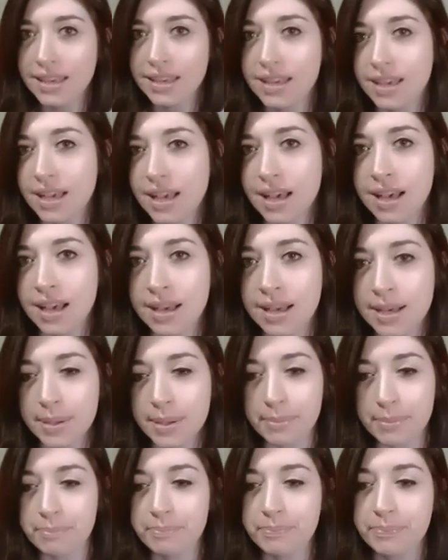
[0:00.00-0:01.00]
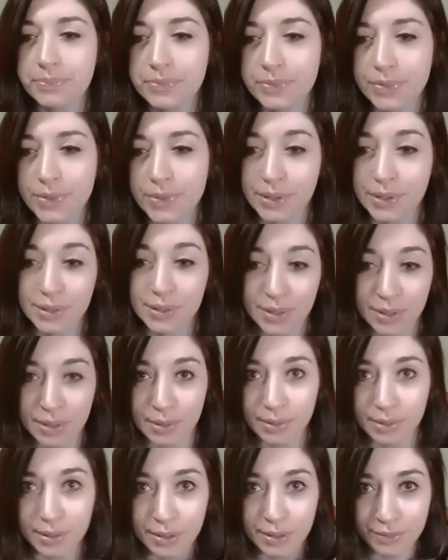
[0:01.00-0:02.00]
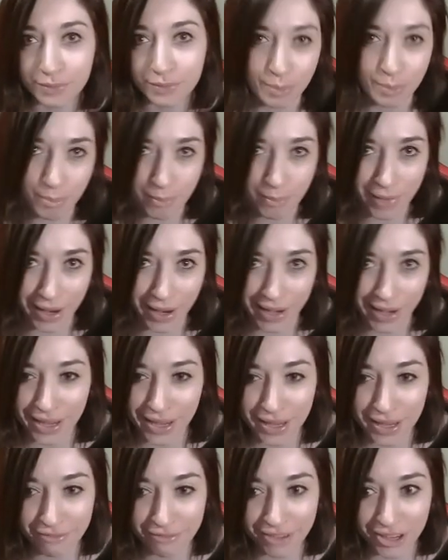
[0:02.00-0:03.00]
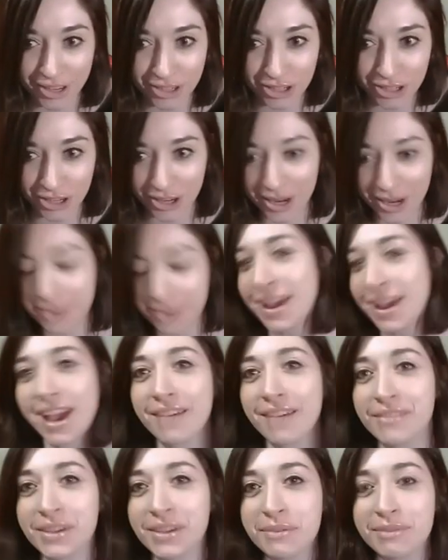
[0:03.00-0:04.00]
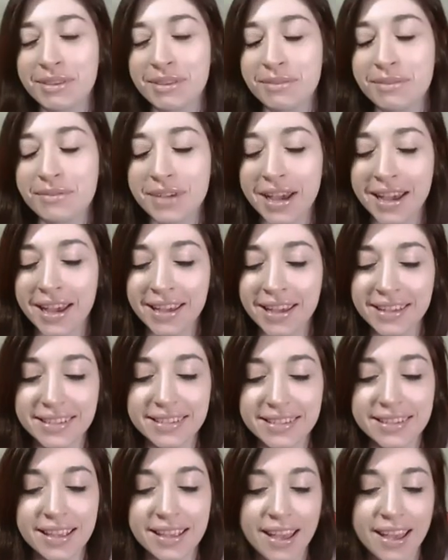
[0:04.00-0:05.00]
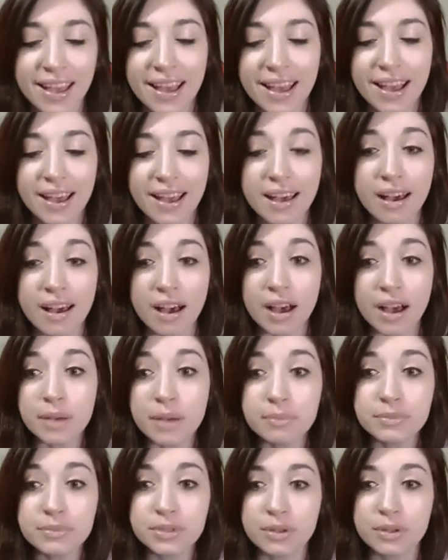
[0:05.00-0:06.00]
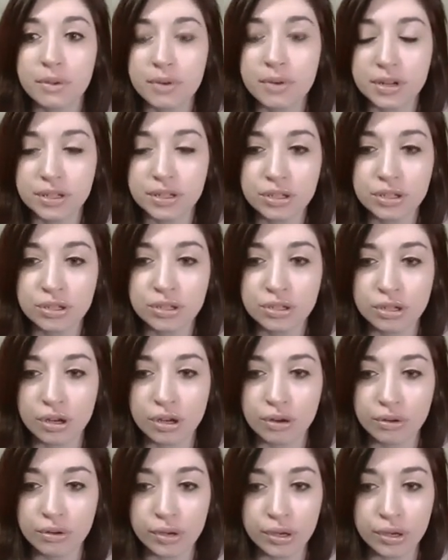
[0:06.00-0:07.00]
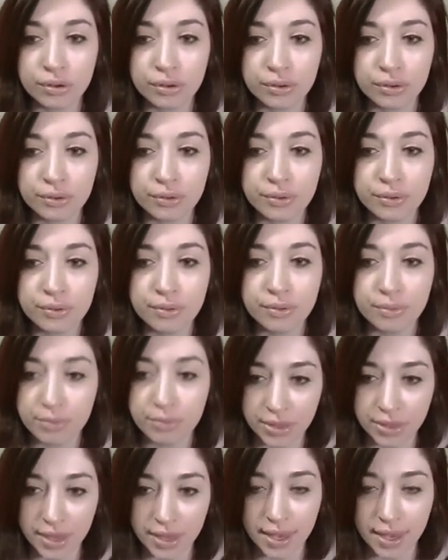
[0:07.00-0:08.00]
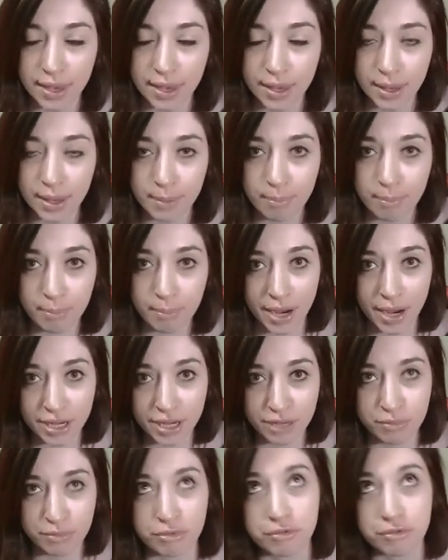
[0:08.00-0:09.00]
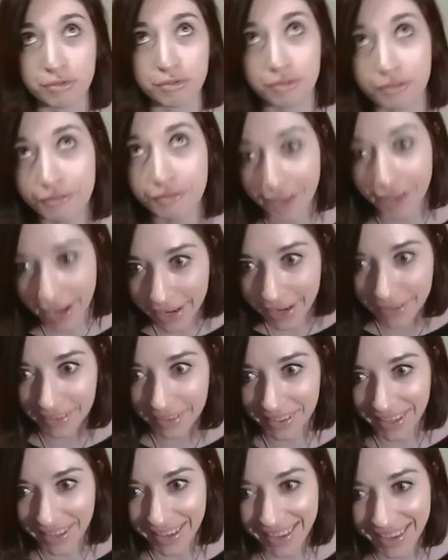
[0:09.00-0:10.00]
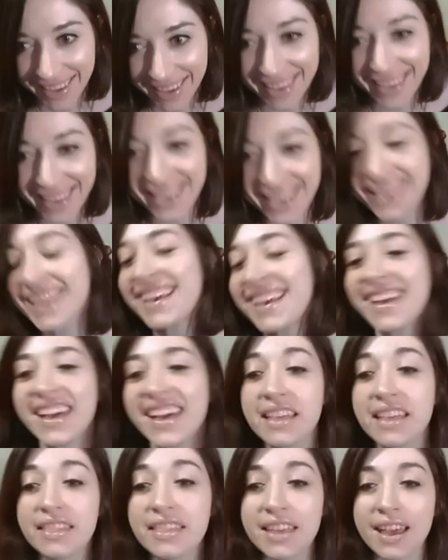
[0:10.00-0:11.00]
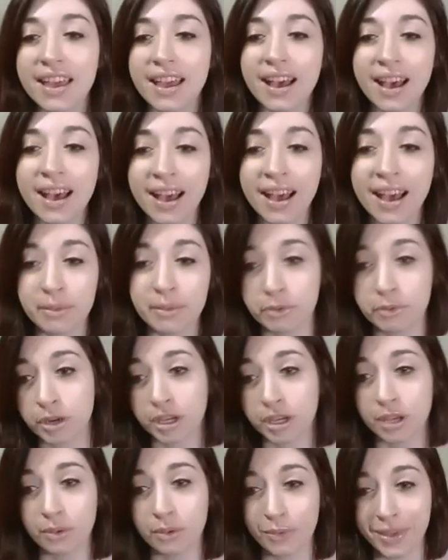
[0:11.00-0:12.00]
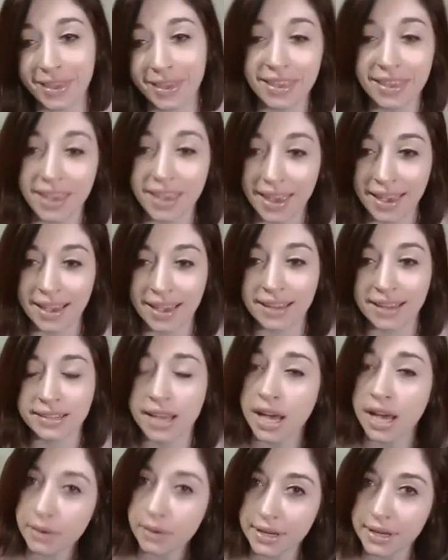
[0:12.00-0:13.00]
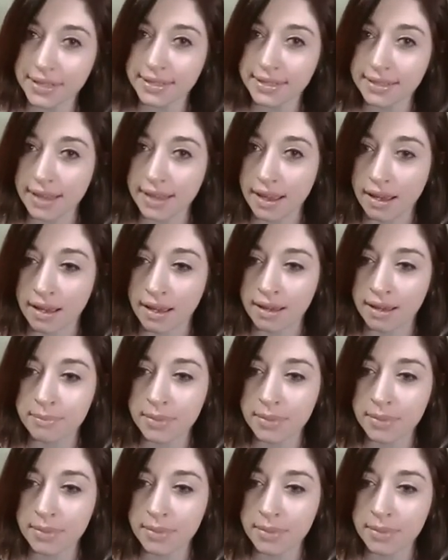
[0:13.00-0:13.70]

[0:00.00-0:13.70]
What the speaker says: in this sort of mining adventure I'm having with you guys. So I wanted to show you the mining pool finally that I am working with and how I set up